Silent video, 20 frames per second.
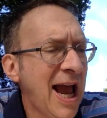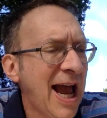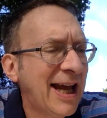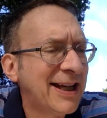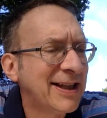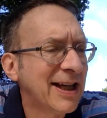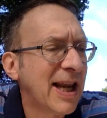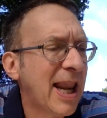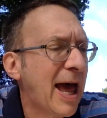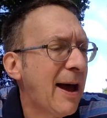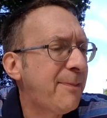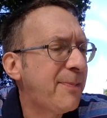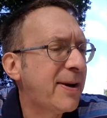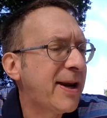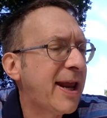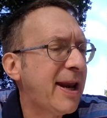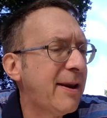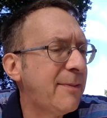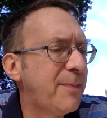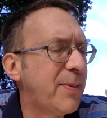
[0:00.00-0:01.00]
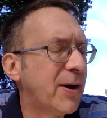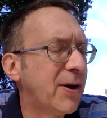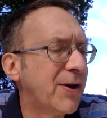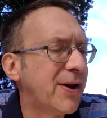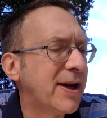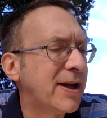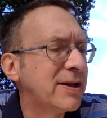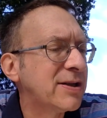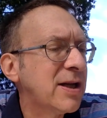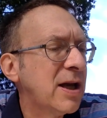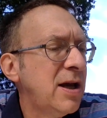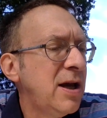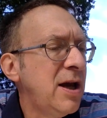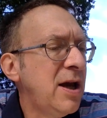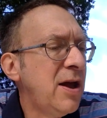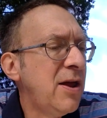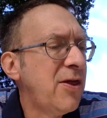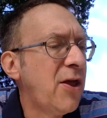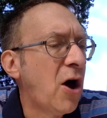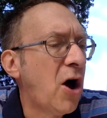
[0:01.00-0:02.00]
and dilapidated buildings.
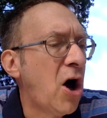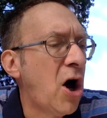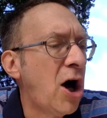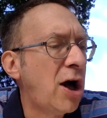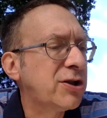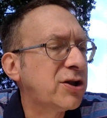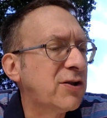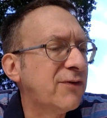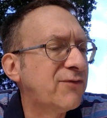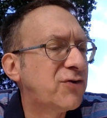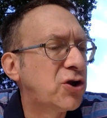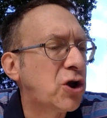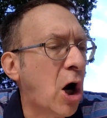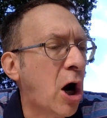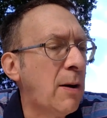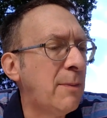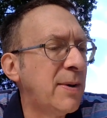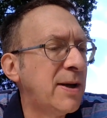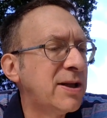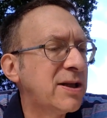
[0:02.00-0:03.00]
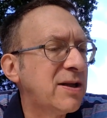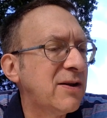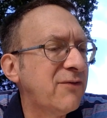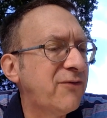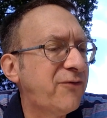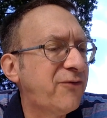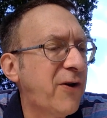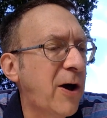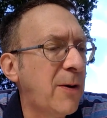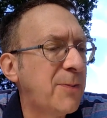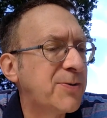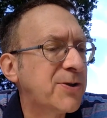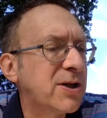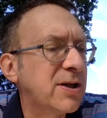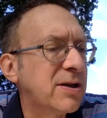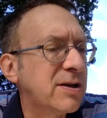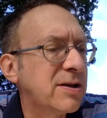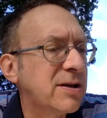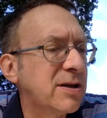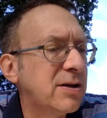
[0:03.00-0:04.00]
The haunt of Jarmans and
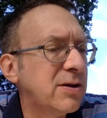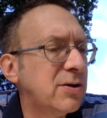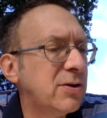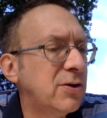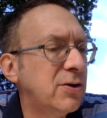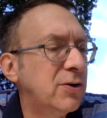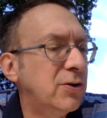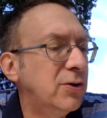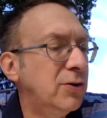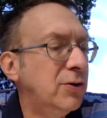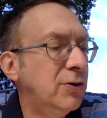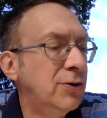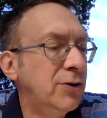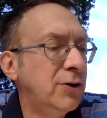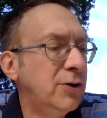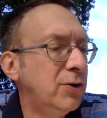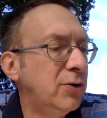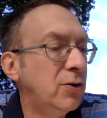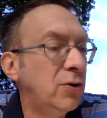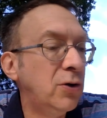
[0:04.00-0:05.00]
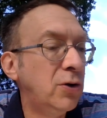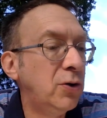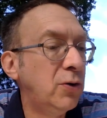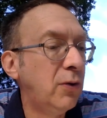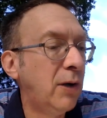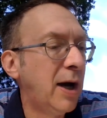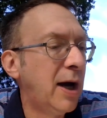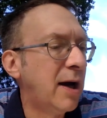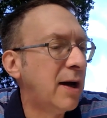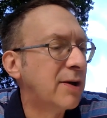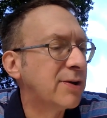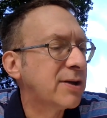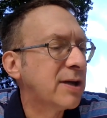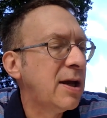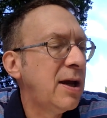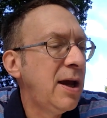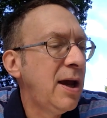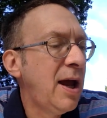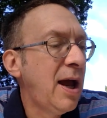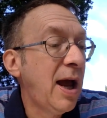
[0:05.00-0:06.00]
Phelpses and who knew who else.
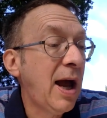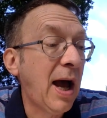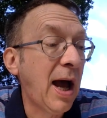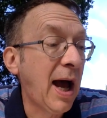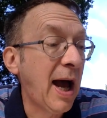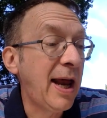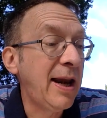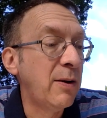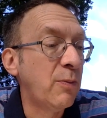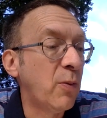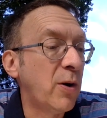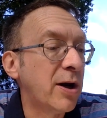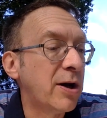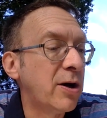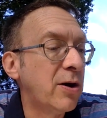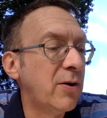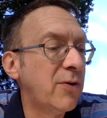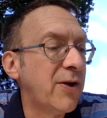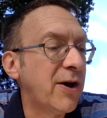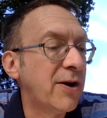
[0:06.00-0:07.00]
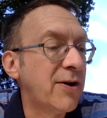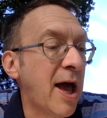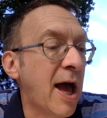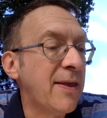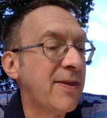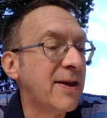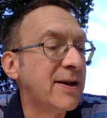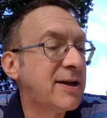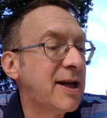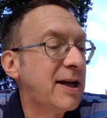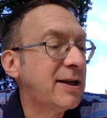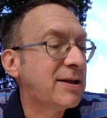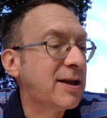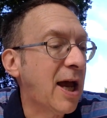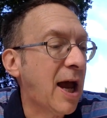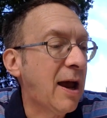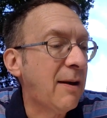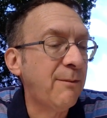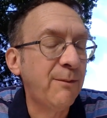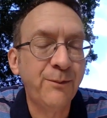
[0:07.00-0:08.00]
I didn't want to go there, not in the
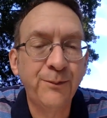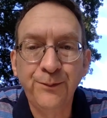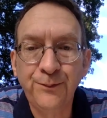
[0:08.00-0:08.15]
daytime,